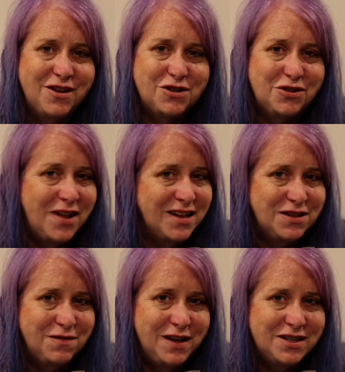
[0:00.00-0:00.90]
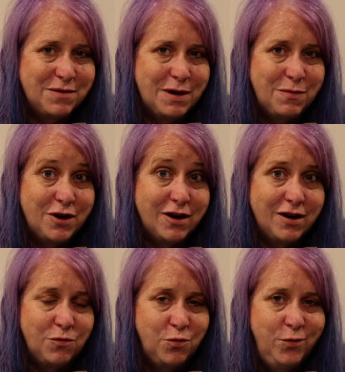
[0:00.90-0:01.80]
There's lots of things coming up that are going
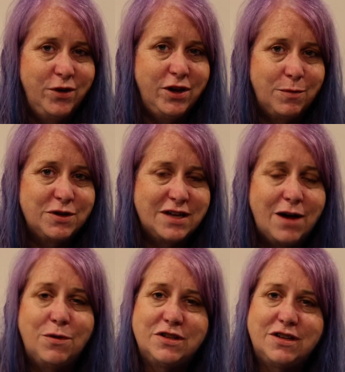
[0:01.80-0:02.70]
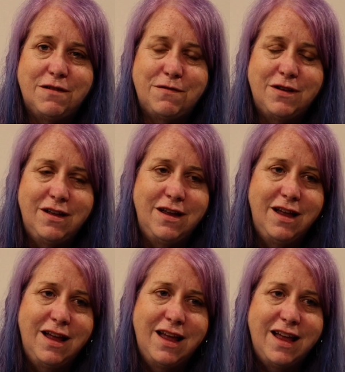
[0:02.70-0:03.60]
to really help us out with stuff.
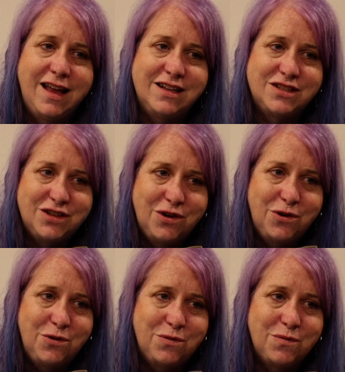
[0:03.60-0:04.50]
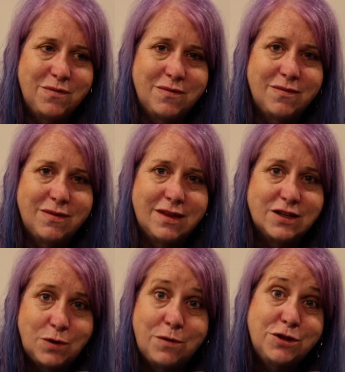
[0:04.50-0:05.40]
And so
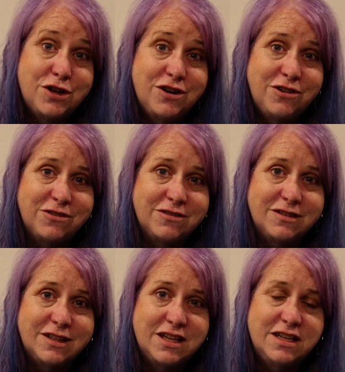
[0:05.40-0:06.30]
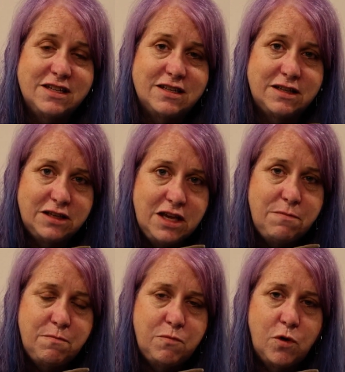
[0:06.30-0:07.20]
that's what I want you to do, is
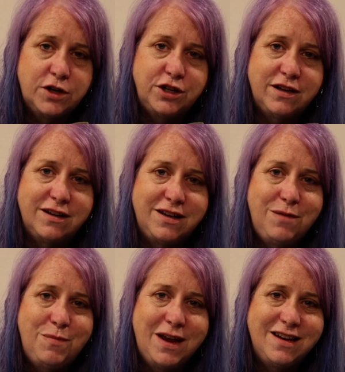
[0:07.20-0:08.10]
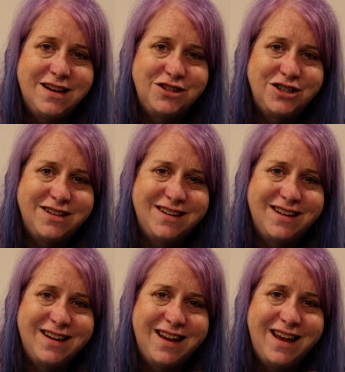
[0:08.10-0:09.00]
keep watching, keep paying attention,
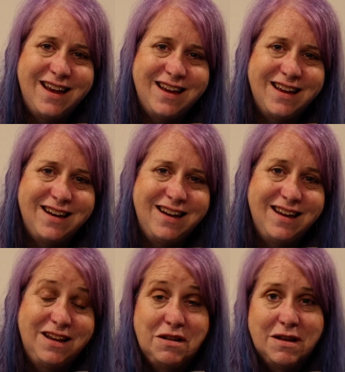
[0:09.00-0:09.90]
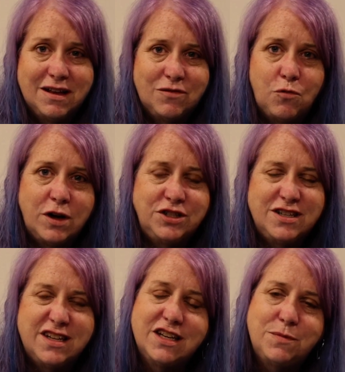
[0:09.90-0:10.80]
and watch as
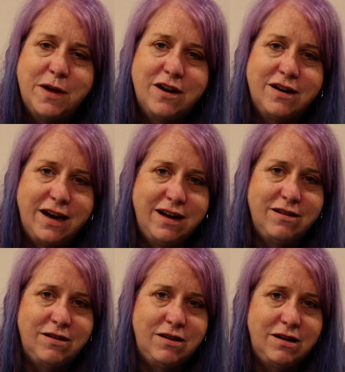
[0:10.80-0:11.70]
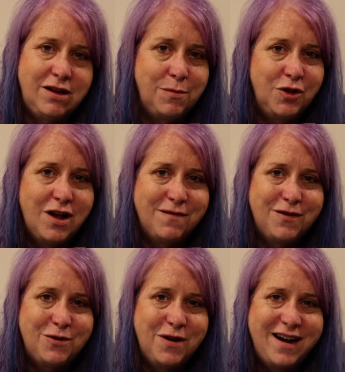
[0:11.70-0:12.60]
it gets better and come along for
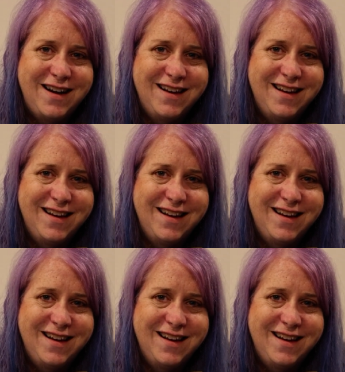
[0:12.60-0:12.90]
the ride.